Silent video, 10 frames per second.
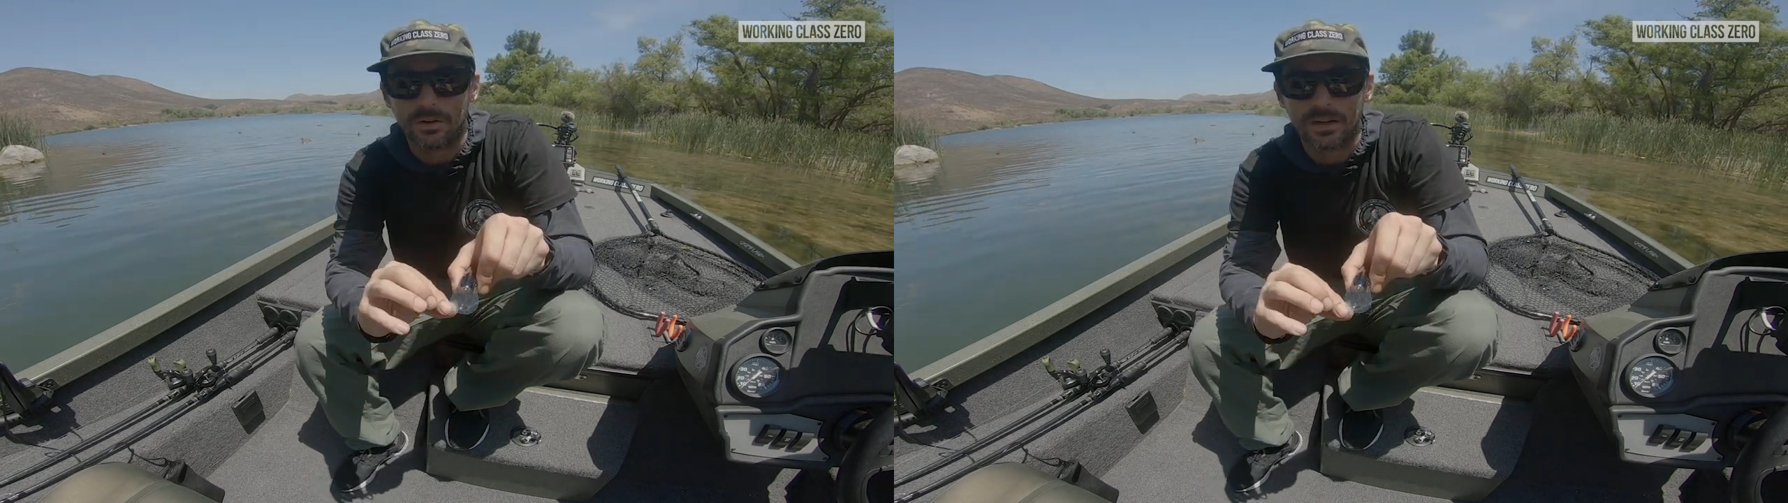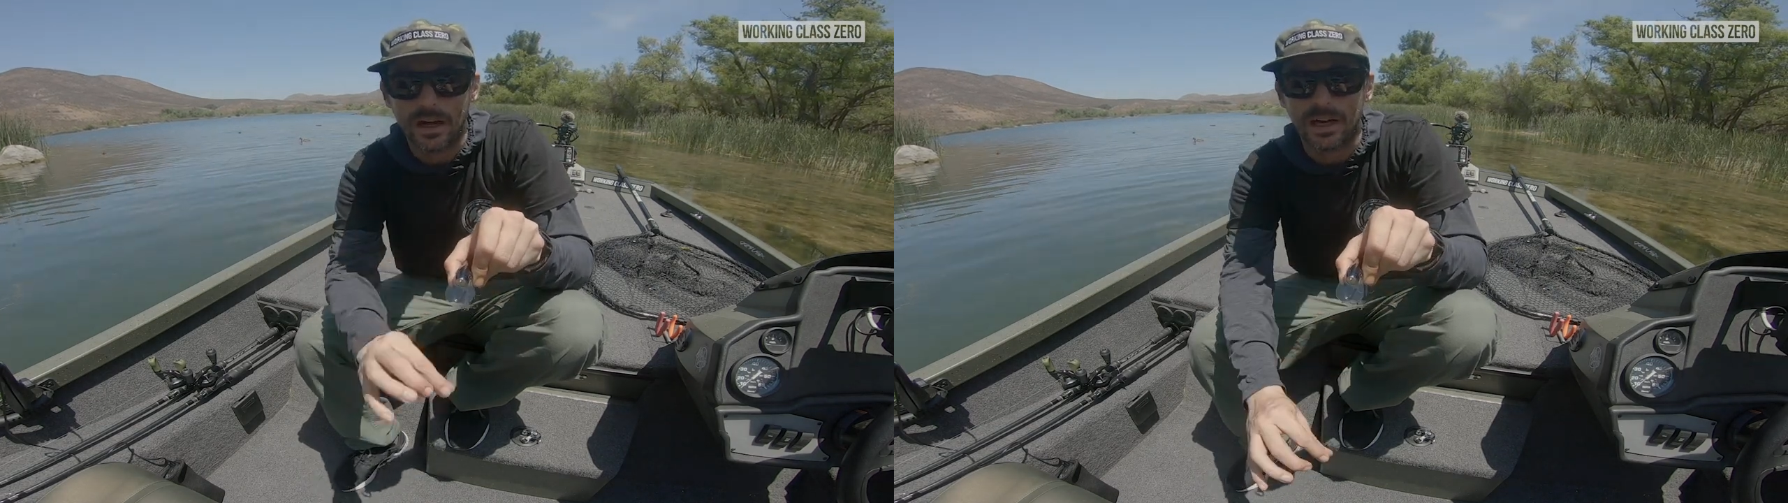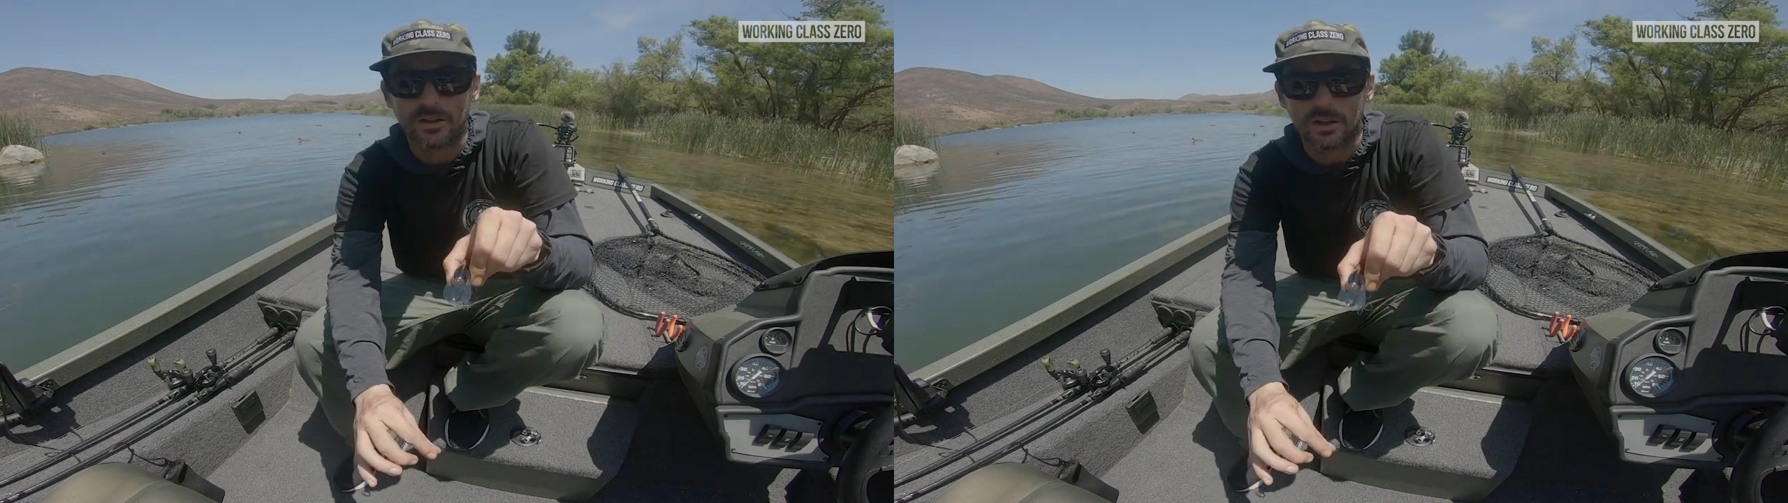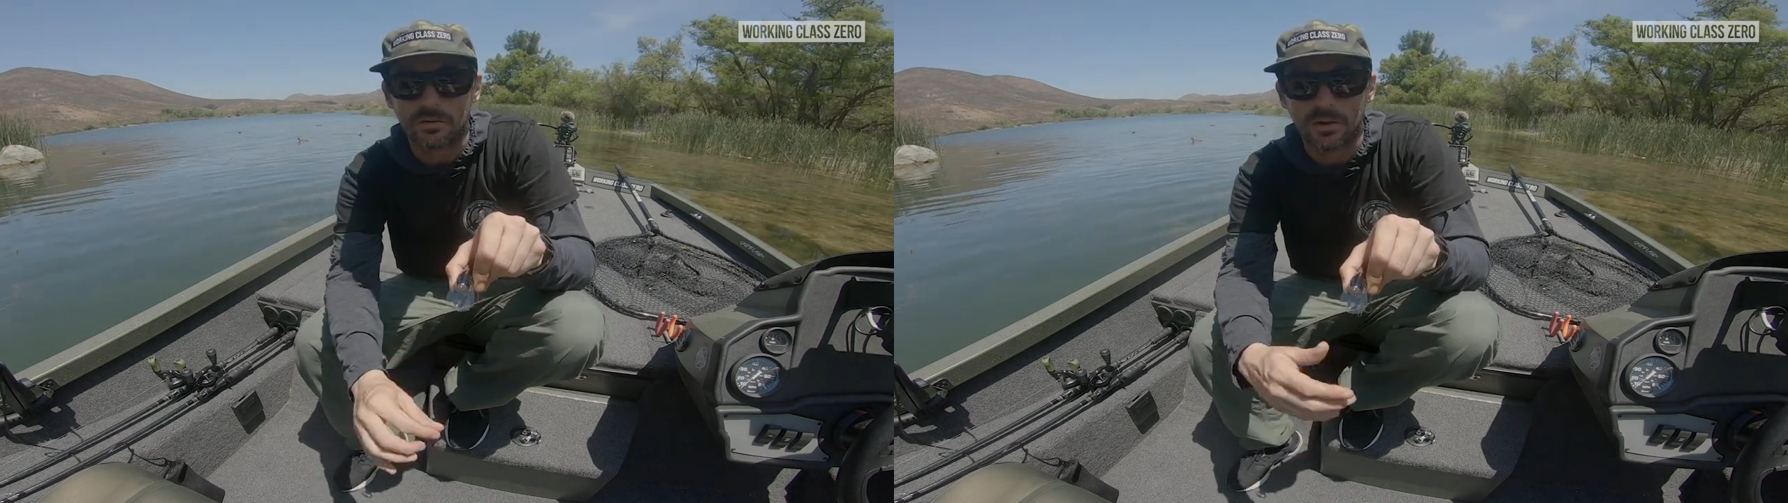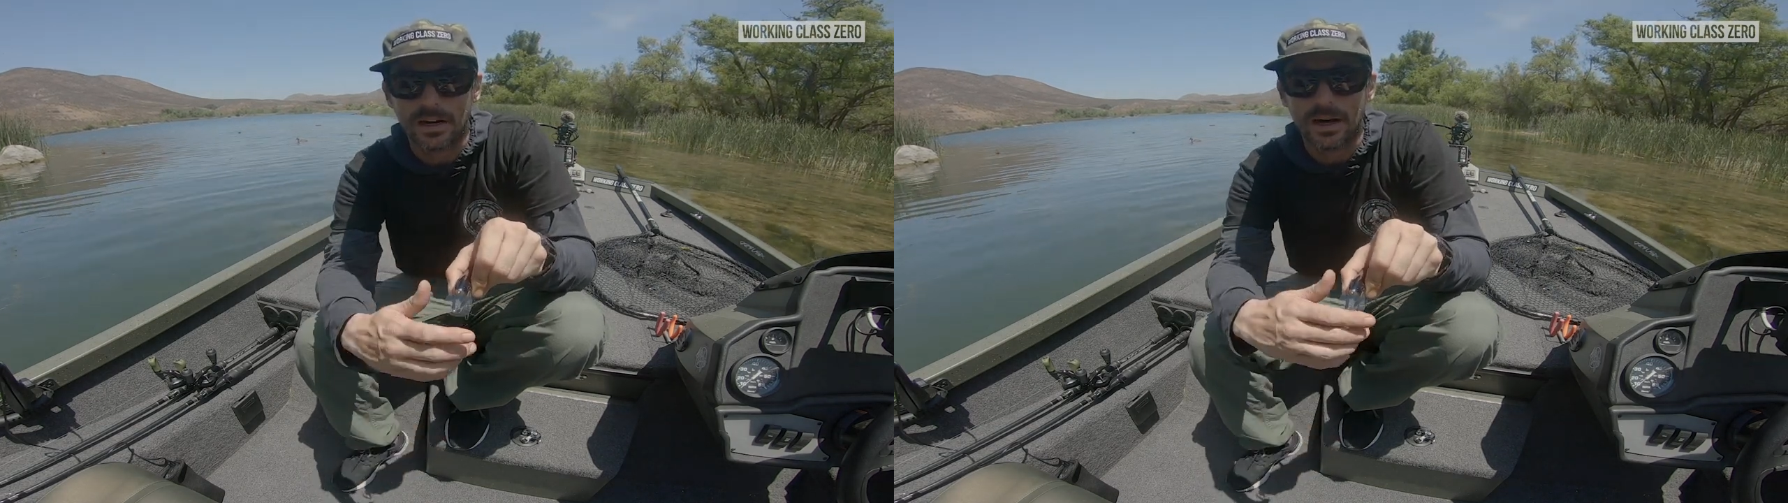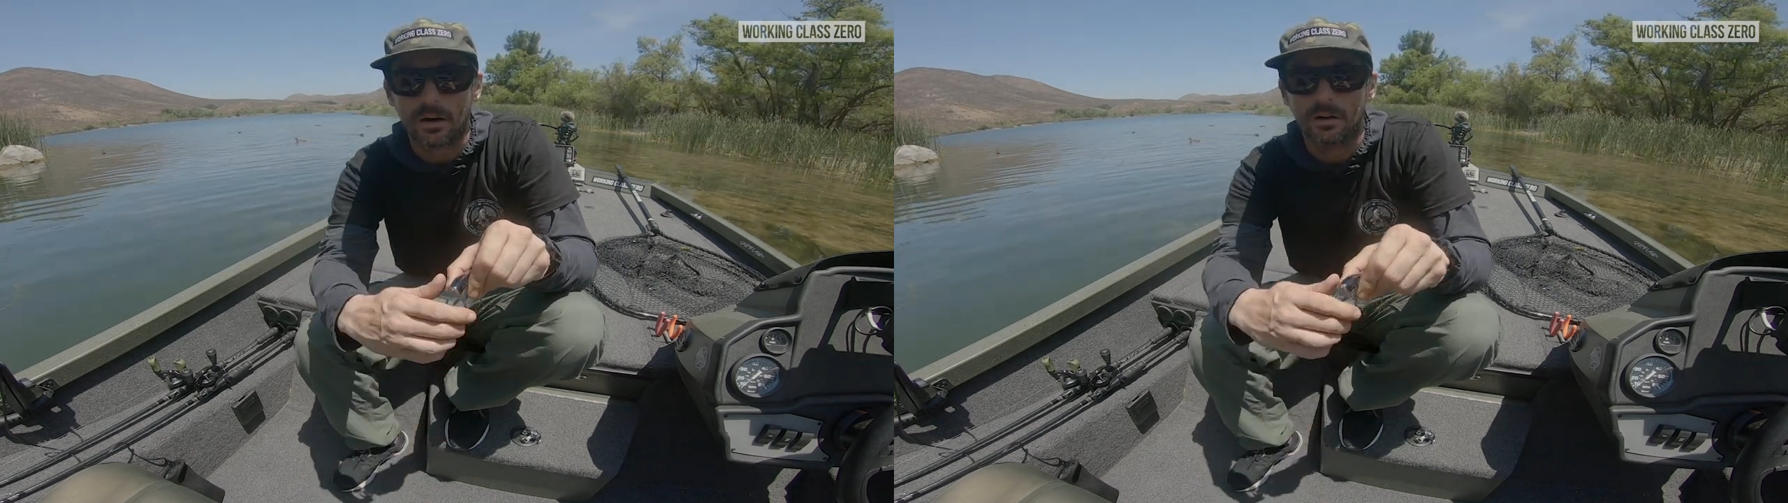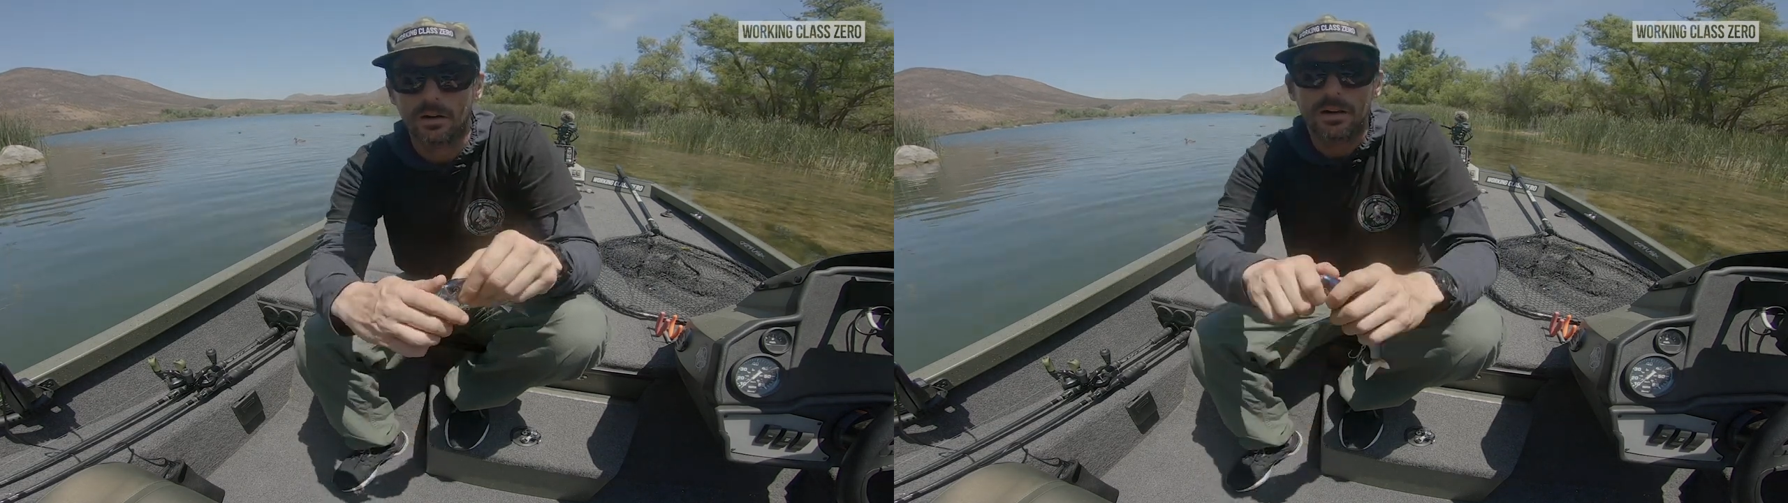not straight out.